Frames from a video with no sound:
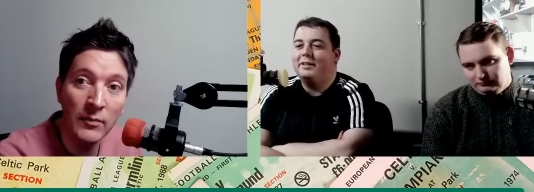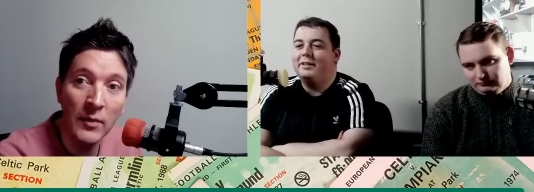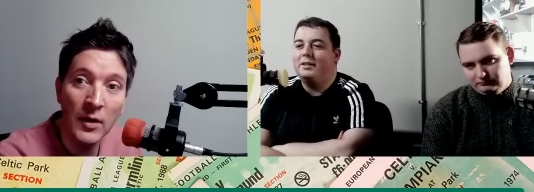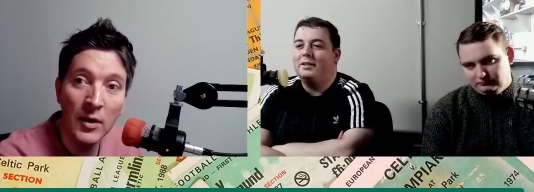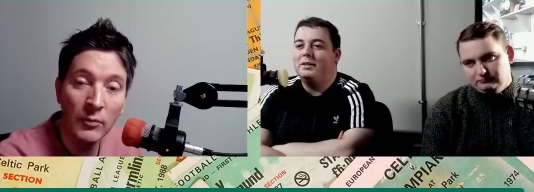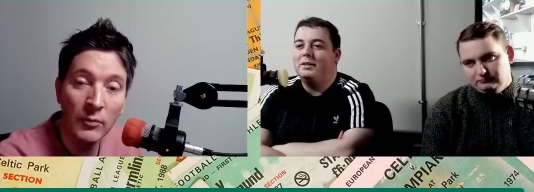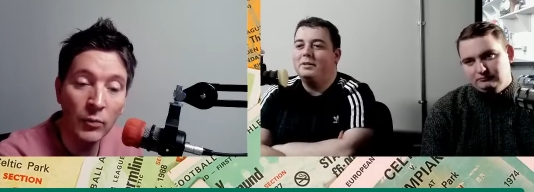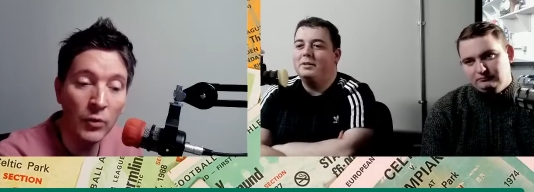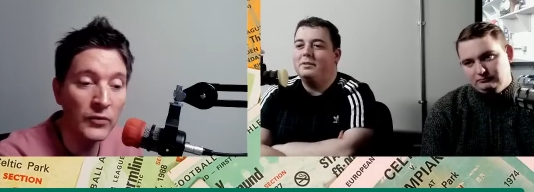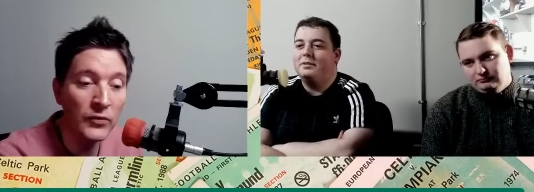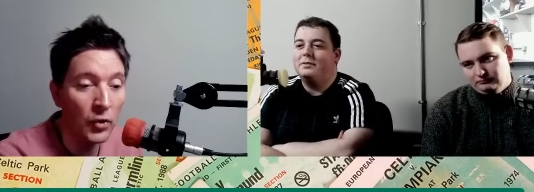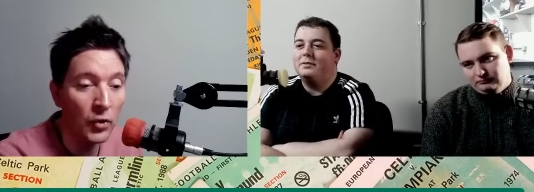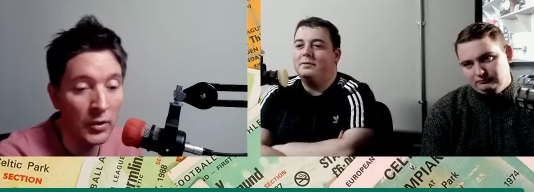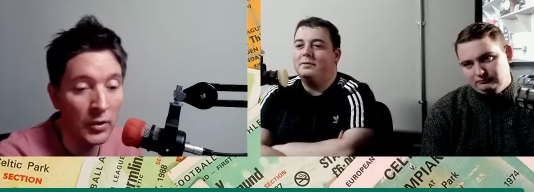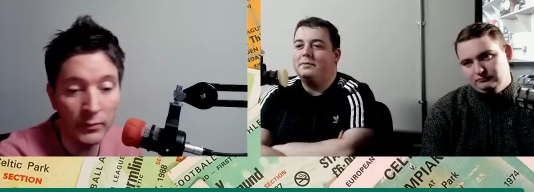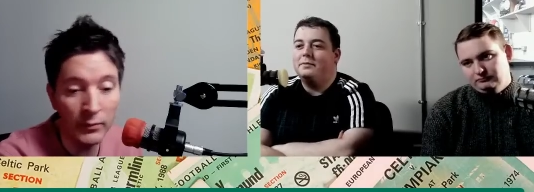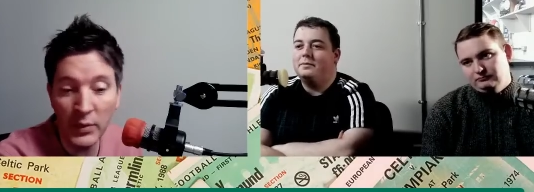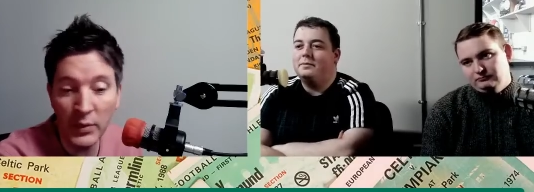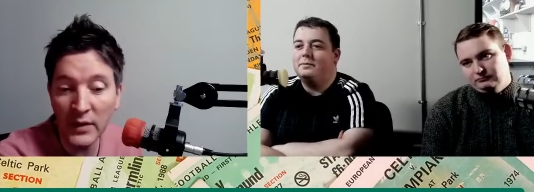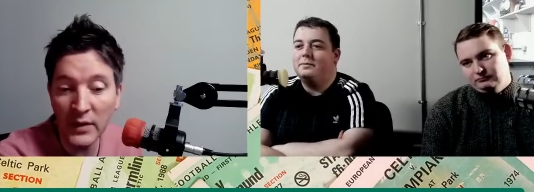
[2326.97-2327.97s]
Speaker 1: moves on.
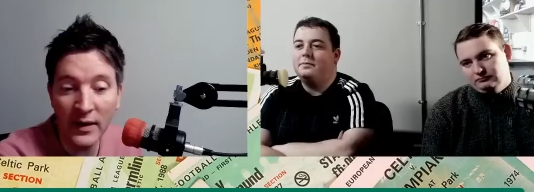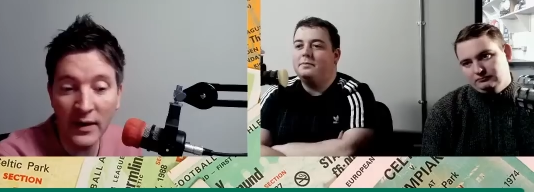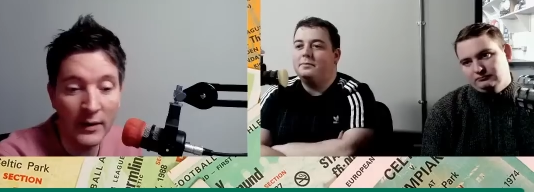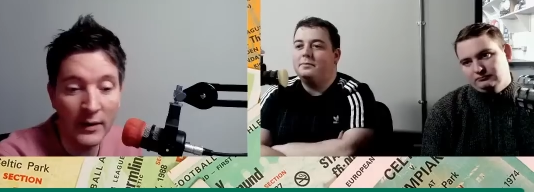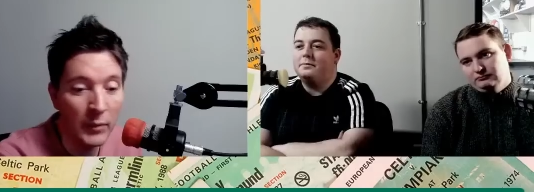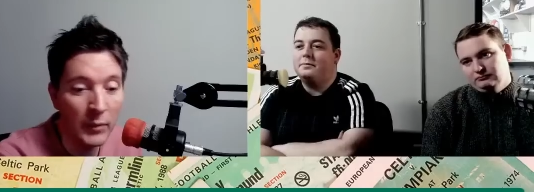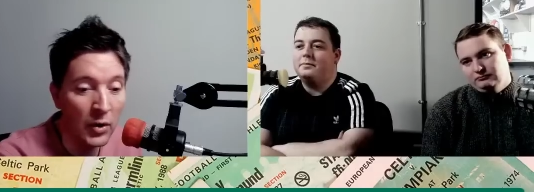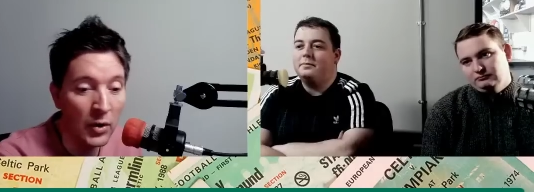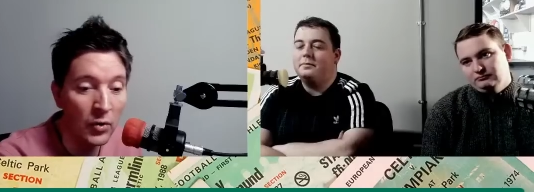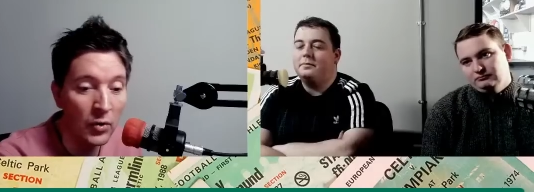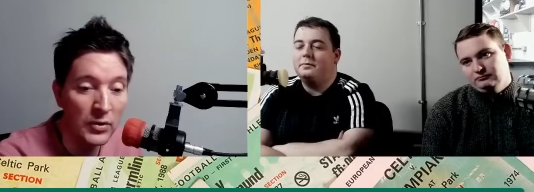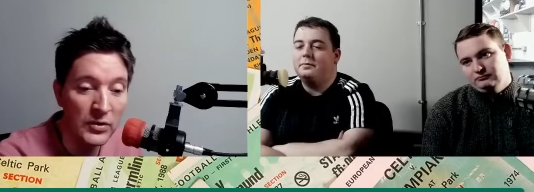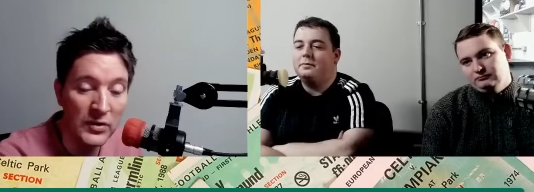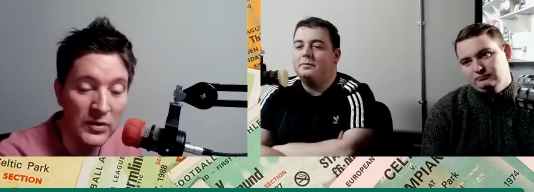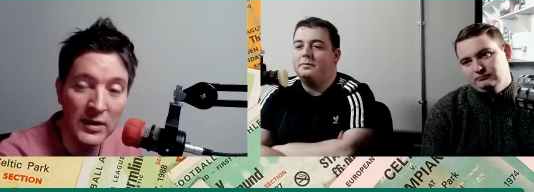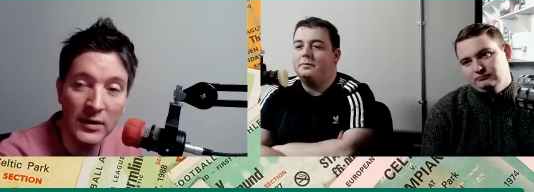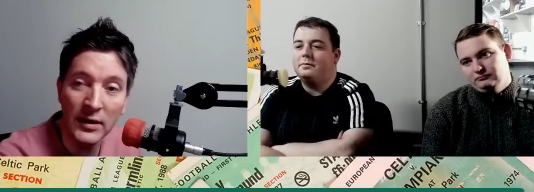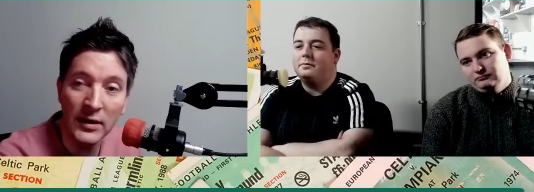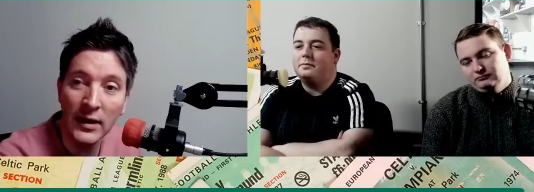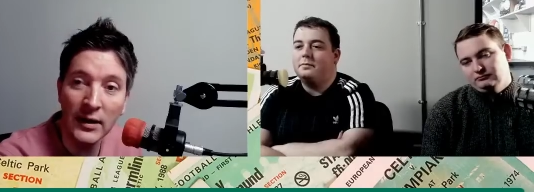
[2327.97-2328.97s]
Be that because they're
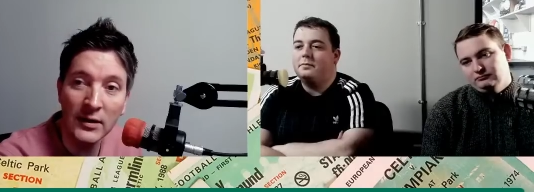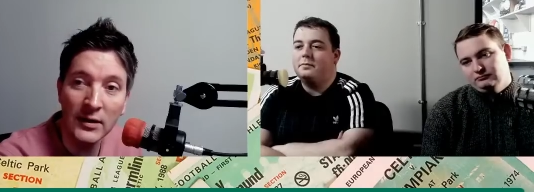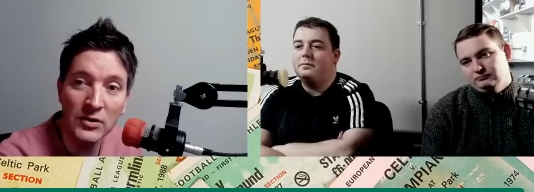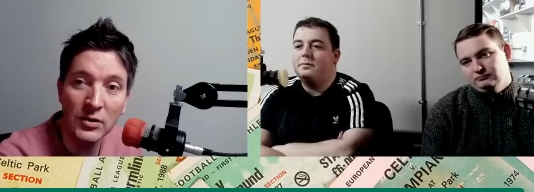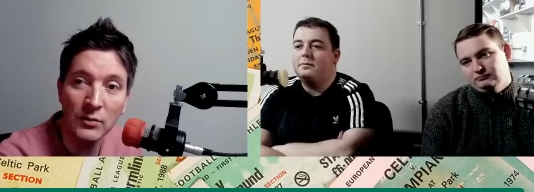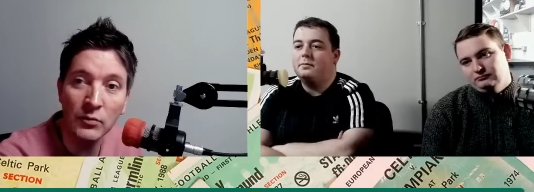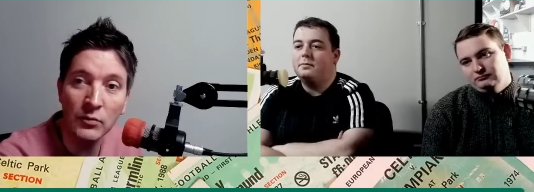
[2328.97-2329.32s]
getting some